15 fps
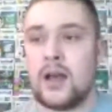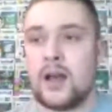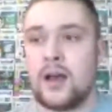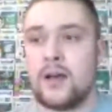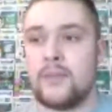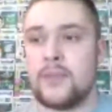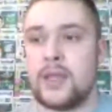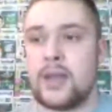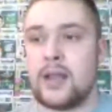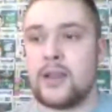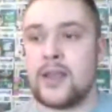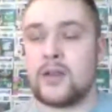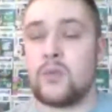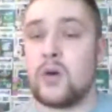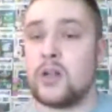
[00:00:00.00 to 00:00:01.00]
And
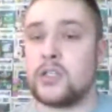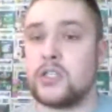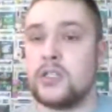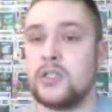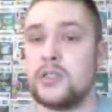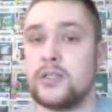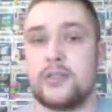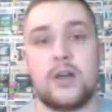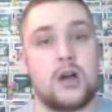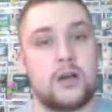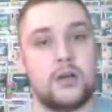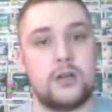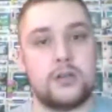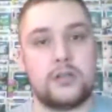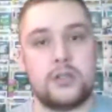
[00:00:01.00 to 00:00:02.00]
I like watching
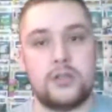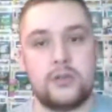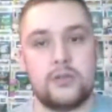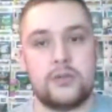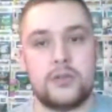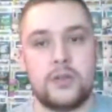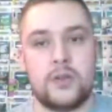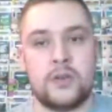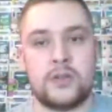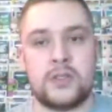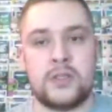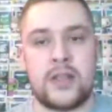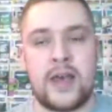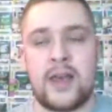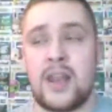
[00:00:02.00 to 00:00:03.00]
soccer too. So those
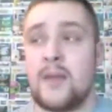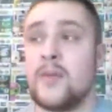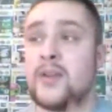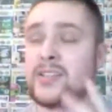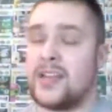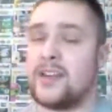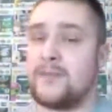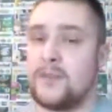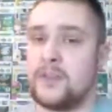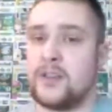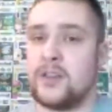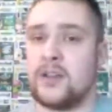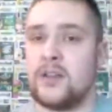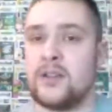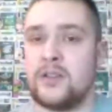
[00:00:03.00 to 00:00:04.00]
are that. And I'm excited for
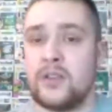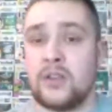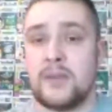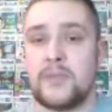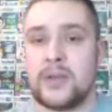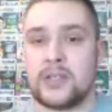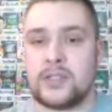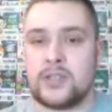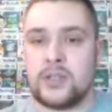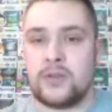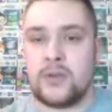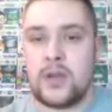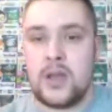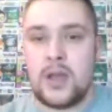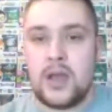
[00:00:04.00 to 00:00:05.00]
the Olympics
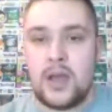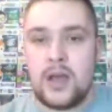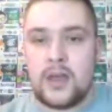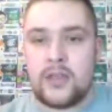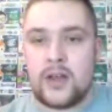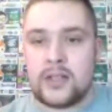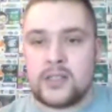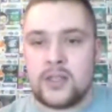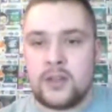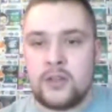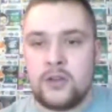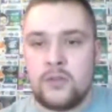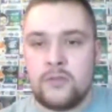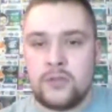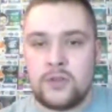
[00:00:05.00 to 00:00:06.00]
too. Thoughts on
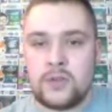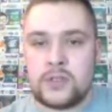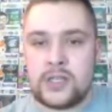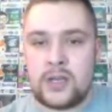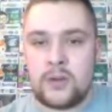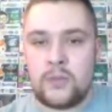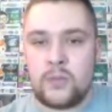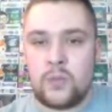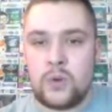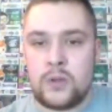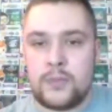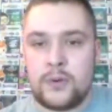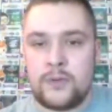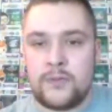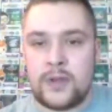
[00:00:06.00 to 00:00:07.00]
the new rules that
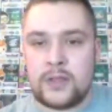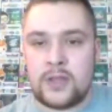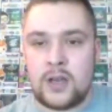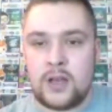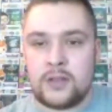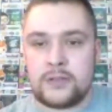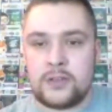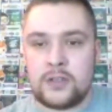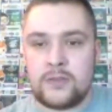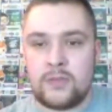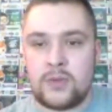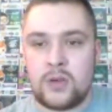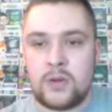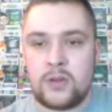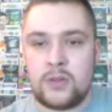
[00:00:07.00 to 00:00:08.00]
would prevent Oscars
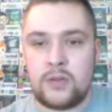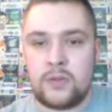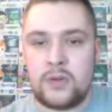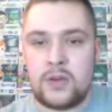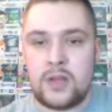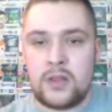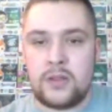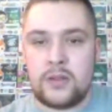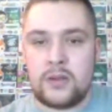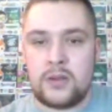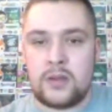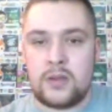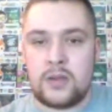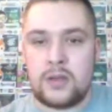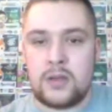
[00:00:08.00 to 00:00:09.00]
from going through
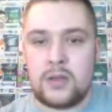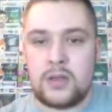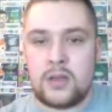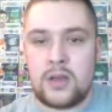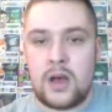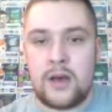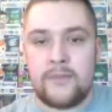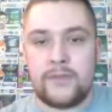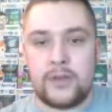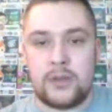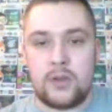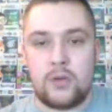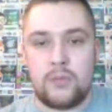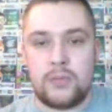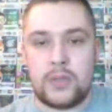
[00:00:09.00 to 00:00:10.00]
another
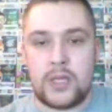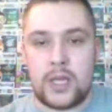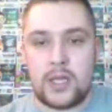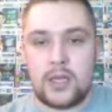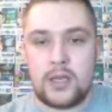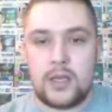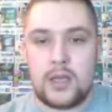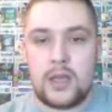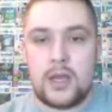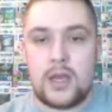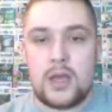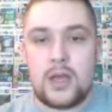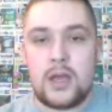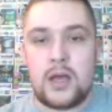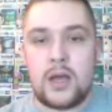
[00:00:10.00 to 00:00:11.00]
envelope gate?
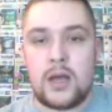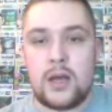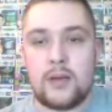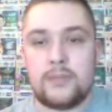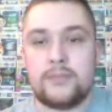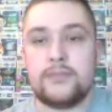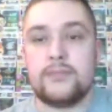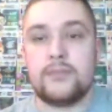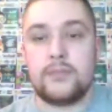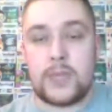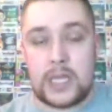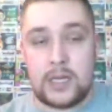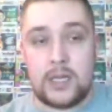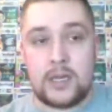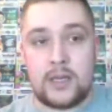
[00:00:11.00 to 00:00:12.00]

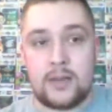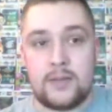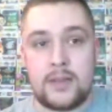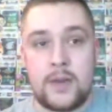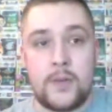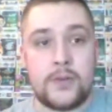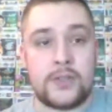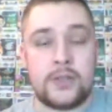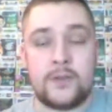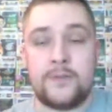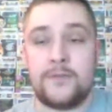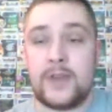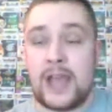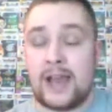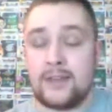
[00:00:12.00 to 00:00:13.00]
They need it. That was a
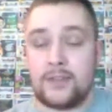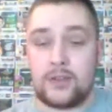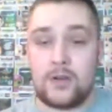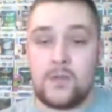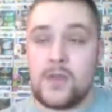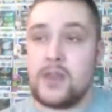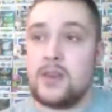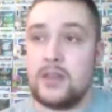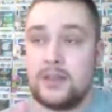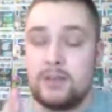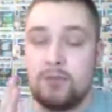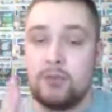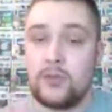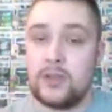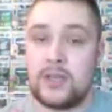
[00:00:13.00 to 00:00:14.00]
fiasco. They need to
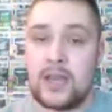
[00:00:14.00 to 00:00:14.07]
really